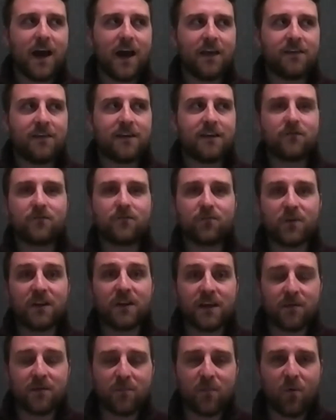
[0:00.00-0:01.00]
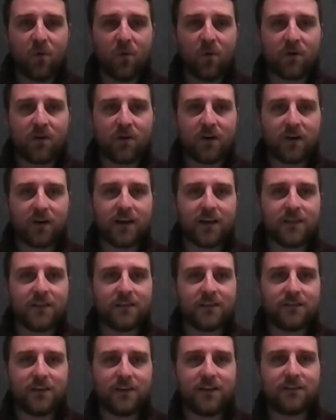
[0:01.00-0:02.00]
I think is really important, in
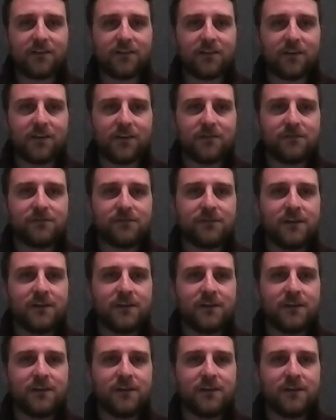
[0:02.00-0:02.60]
the sense of,